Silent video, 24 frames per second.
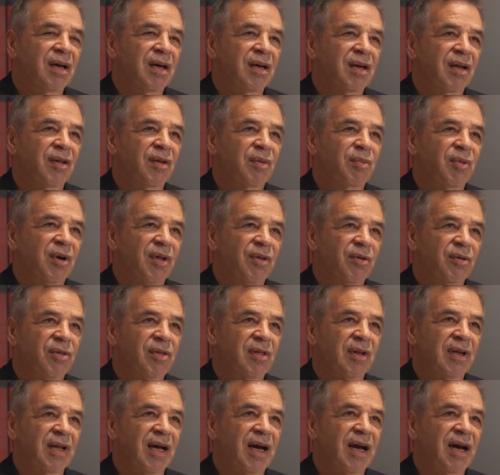another brother
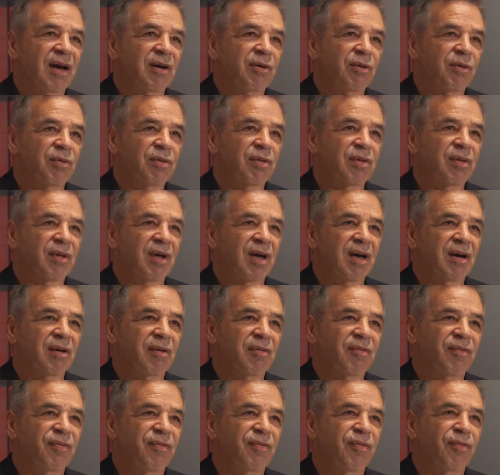Salah who's
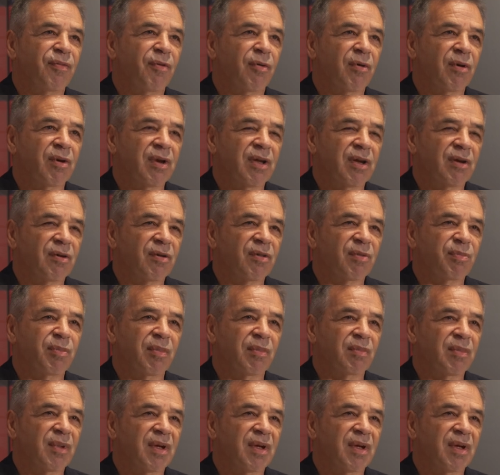uh, four years,